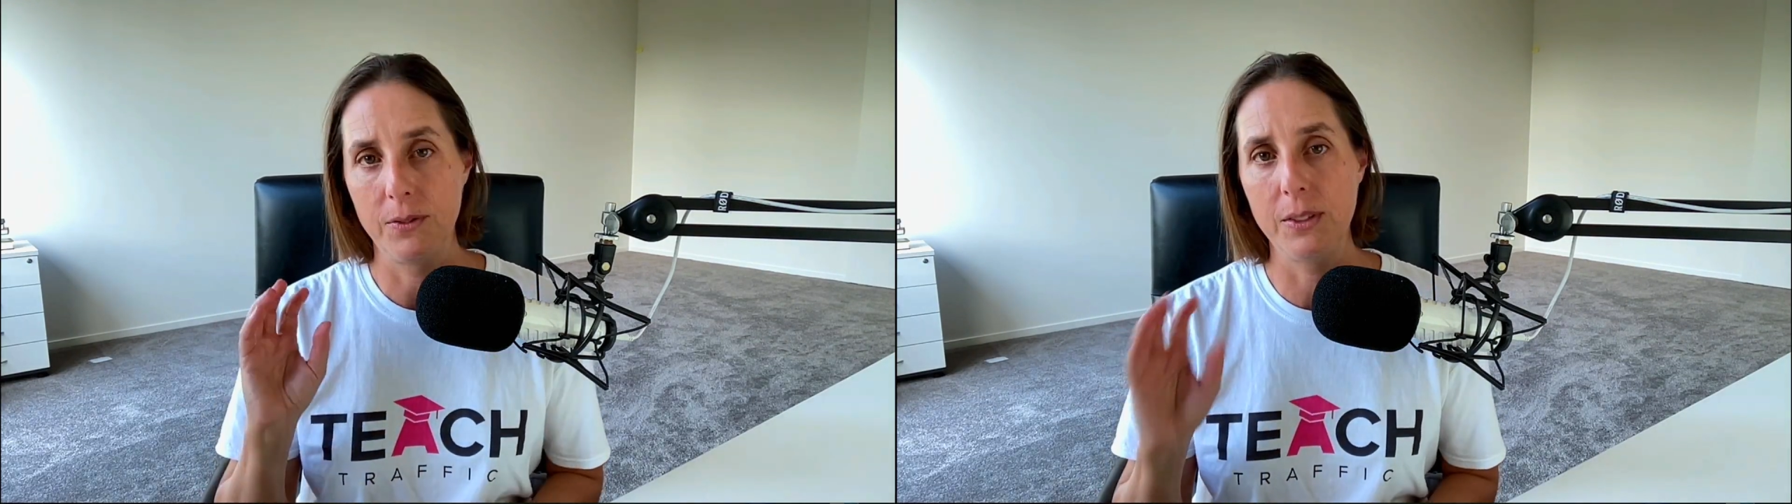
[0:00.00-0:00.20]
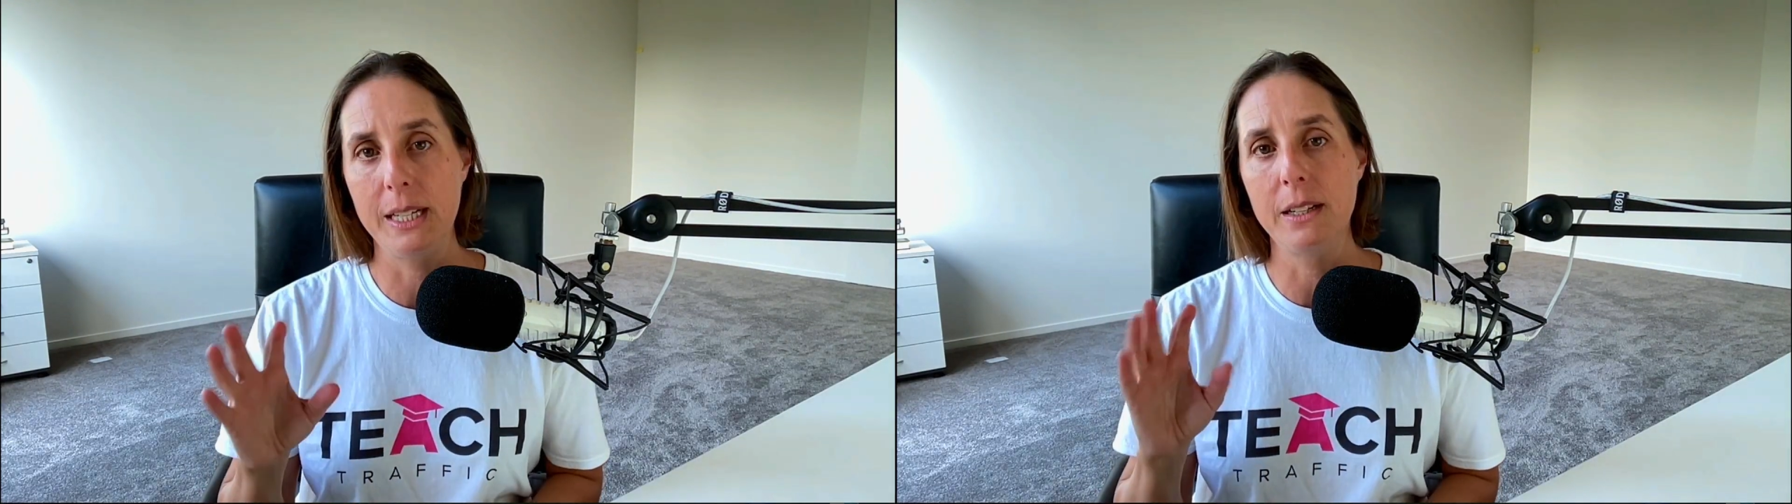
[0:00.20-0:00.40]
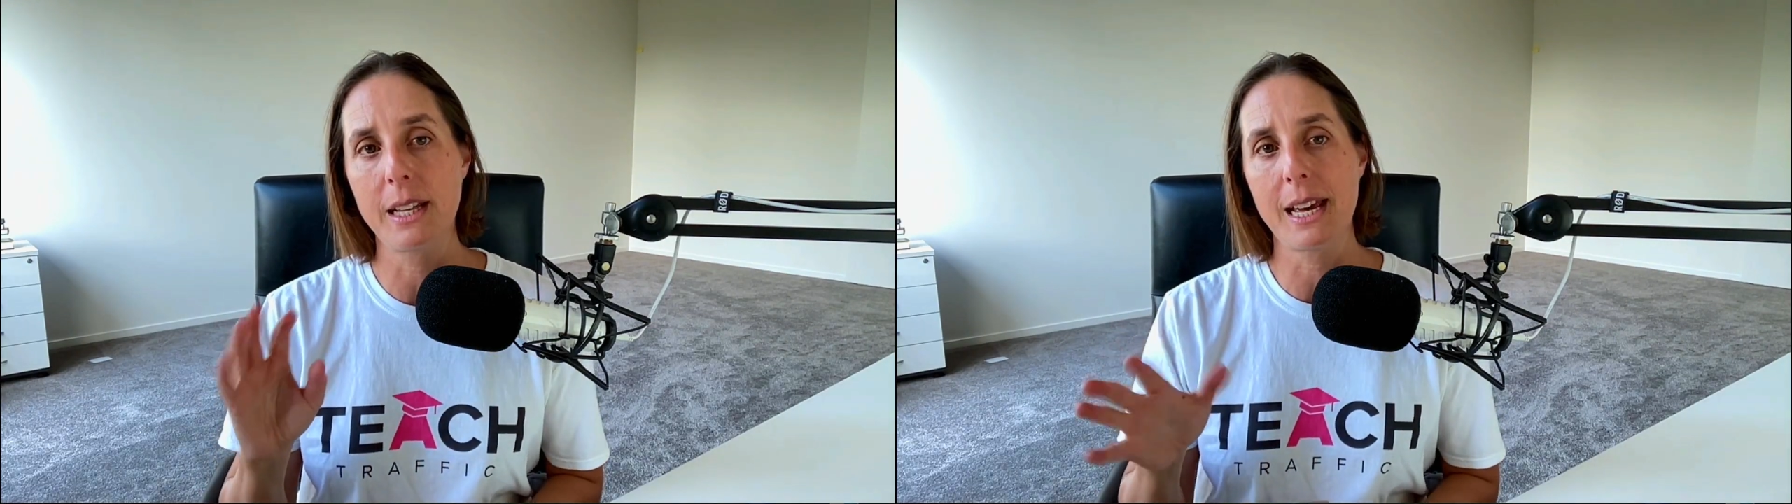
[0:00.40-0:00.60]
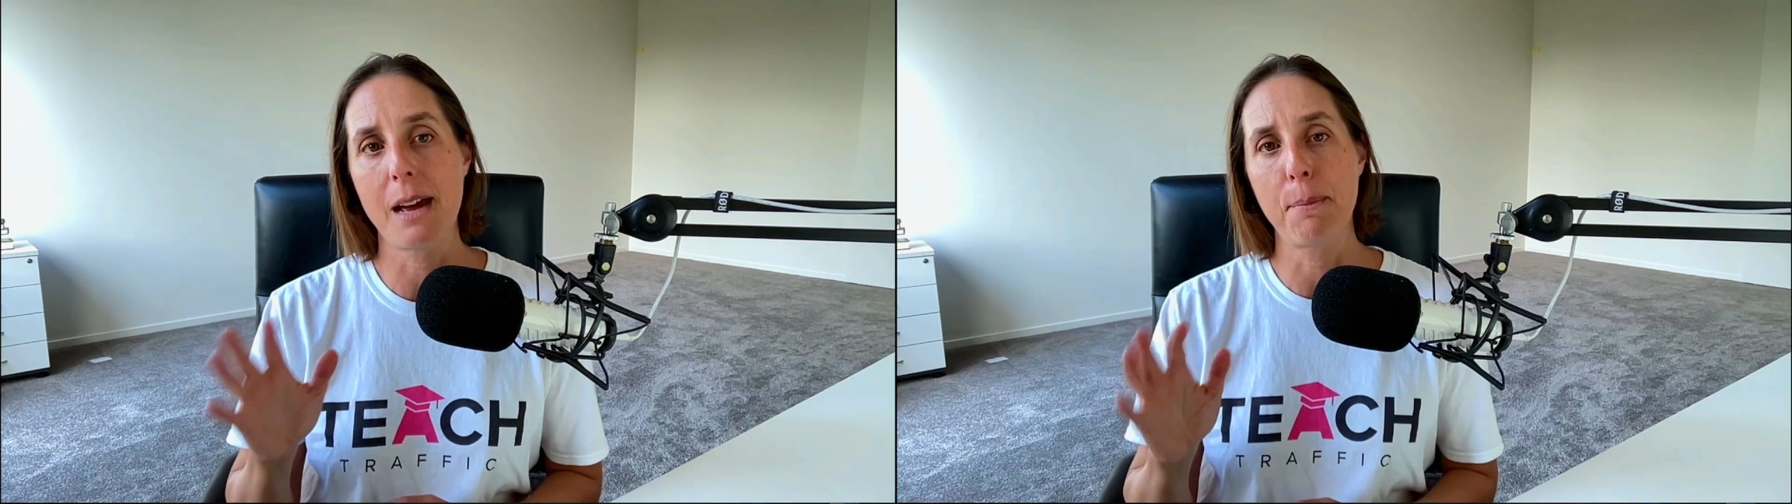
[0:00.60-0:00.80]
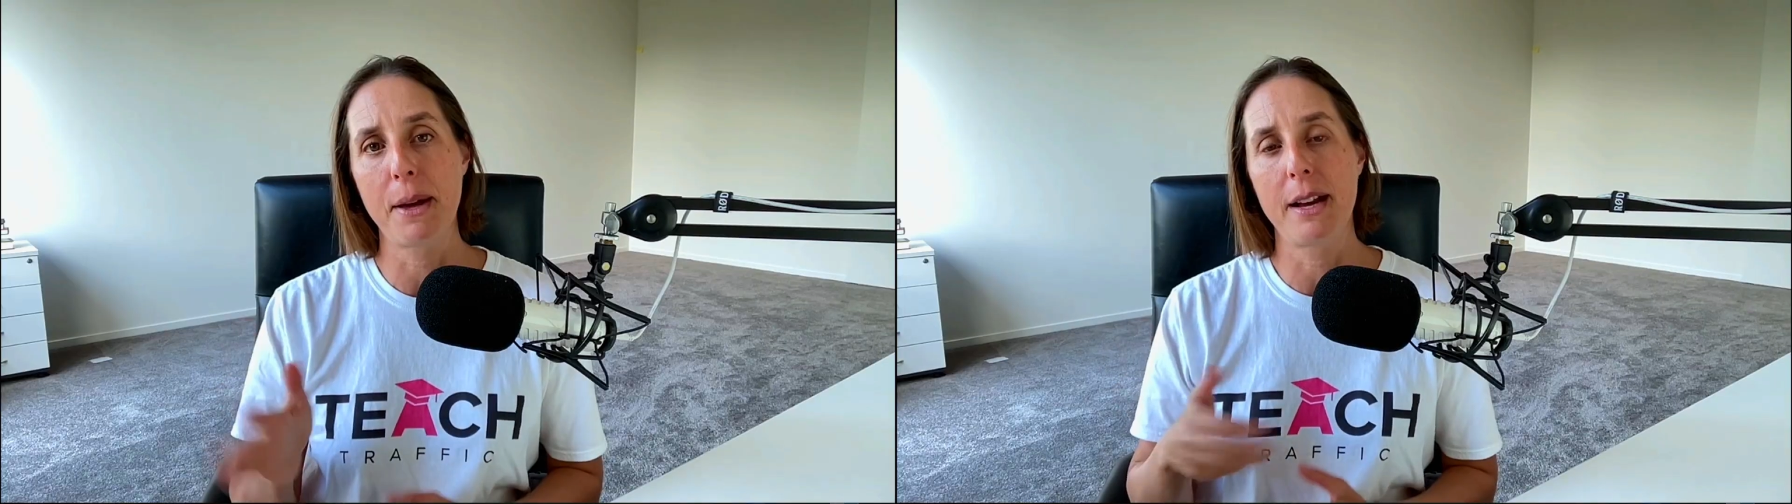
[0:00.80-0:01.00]
in the
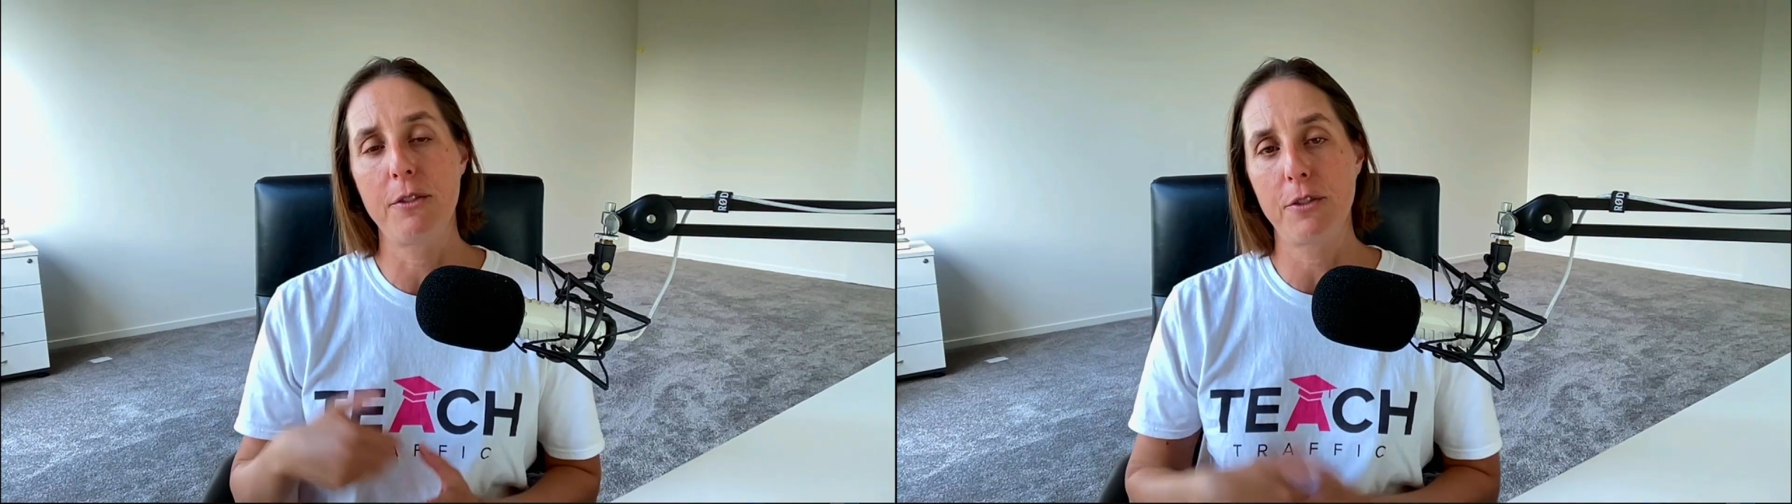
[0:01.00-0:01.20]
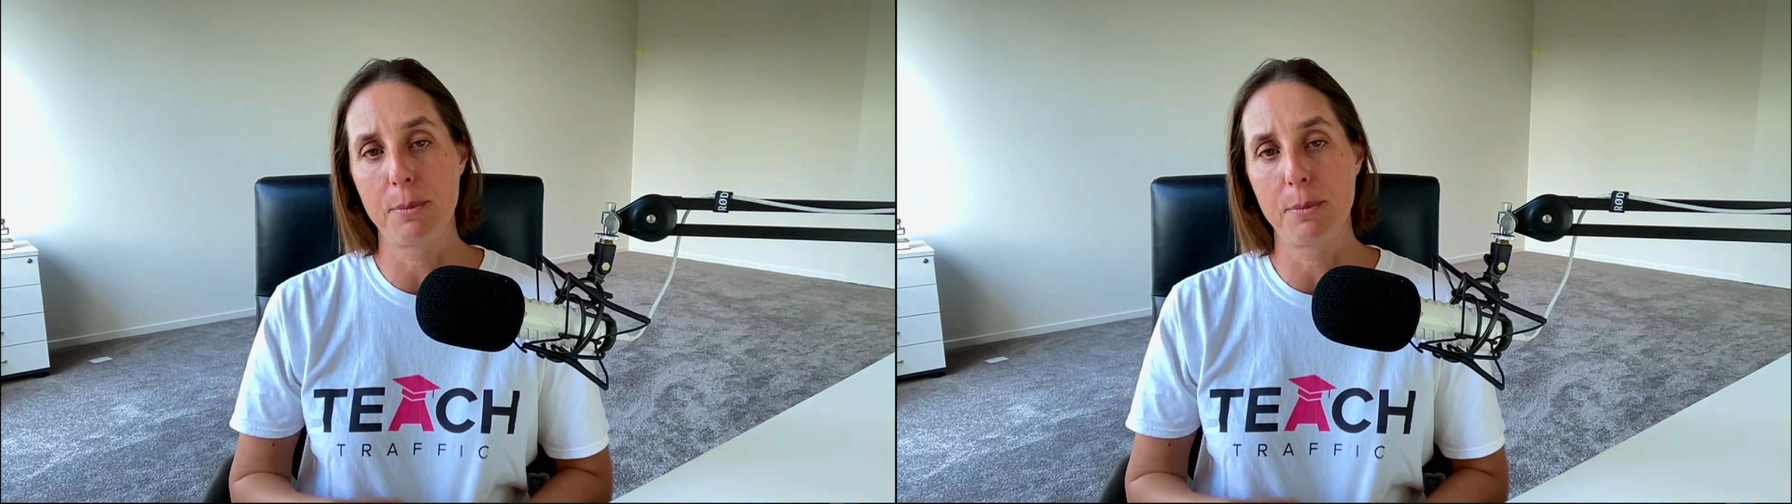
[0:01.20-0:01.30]
campaign for